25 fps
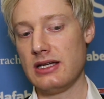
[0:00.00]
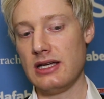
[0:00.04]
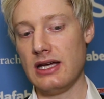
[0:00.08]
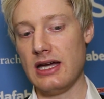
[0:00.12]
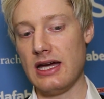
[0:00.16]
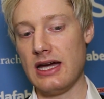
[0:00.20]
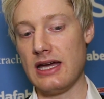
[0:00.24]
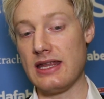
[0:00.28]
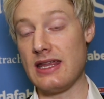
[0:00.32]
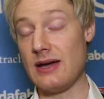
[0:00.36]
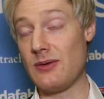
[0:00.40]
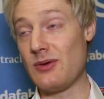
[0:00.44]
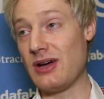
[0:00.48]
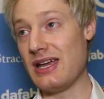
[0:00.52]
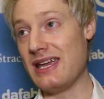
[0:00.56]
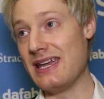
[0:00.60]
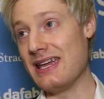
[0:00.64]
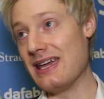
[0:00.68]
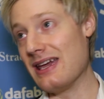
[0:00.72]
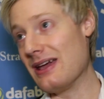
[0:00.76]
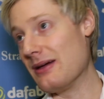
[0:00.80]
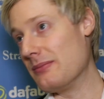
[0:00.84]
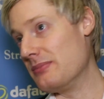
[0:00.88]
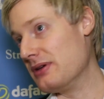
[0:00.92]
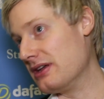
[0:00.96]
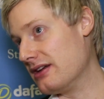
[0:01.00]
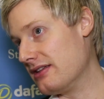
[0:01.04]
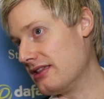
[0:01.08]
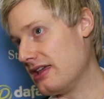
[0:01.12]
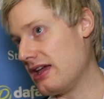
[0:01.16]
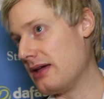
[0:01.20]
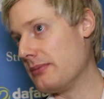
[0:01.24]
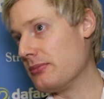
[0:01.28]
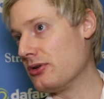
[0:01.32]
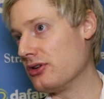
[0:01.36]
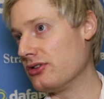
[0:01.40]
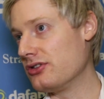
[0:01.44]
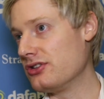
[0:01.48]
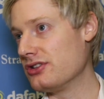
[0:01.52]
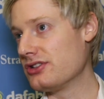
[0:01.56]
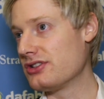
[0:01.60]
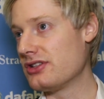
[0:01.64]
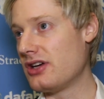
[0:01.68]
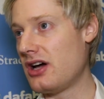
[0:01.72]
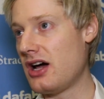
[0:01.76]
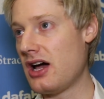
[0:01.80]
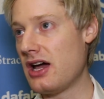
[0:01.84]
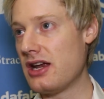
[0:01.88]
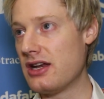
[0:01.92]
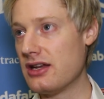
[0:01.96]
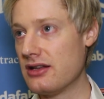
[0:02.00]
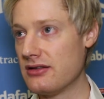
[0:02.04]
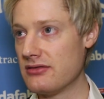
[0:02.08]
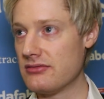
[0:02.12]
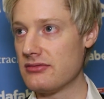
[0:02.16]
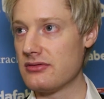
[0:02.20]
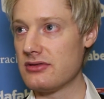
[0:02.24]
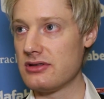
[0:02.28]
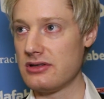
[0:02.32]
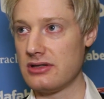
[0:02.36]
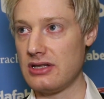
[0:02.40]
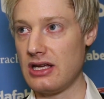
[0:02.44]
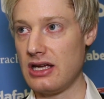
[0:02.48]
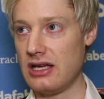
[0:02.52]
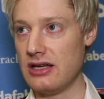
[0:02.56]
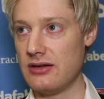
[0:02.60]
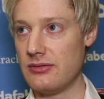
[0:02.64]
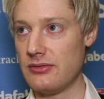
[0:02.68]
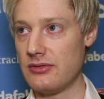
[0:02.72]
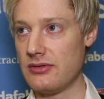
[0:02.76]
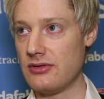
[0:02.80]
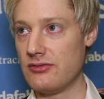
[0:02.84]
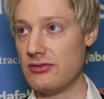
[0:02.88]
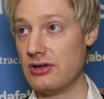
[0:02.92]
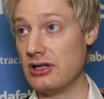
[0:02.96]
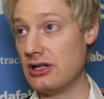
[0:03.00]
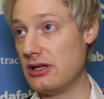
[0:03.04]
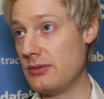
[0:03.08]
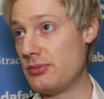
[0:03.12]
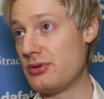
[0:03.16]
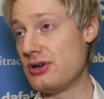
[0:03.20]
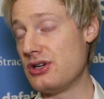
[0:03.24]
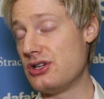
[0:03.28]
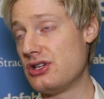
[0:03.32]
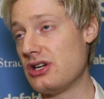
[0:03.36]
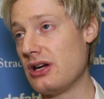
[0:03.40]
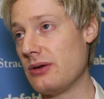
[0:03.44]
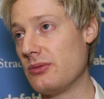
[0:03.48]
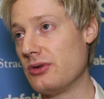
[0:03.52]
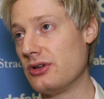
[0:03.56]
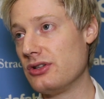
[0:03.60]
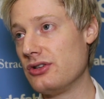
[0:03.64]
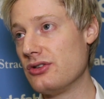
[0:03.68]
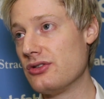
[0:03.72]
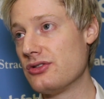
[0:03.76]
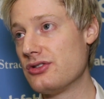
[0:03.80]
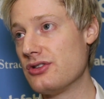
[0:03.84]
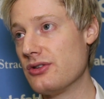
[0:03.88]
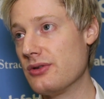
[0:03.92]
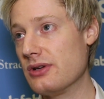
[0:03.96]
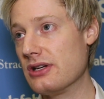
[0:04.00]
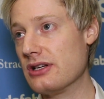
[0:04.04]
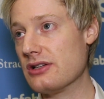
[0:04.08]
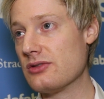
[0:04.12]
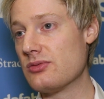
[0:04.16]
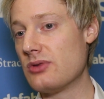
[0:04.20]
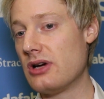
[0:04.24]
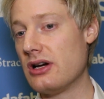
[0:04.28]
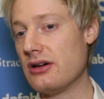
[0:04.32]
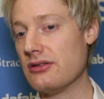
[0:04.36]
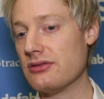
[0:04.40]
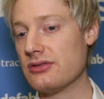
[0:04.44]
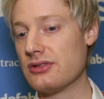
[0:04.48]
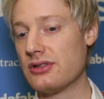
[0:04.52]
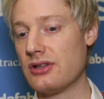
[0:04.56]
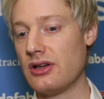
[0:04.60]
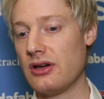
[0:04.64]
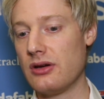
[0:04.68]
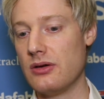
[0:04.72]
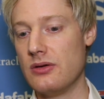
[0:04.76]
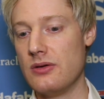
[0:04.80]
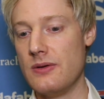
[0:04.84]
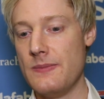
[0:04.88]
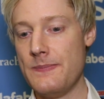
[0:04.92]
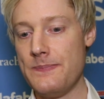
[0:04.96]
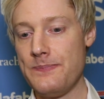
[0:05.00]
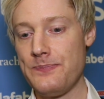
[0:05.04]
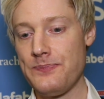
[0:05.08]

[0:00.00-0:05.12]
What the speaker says: That way you get a bit of them on your side and they really appreciate what you're doing as well. So,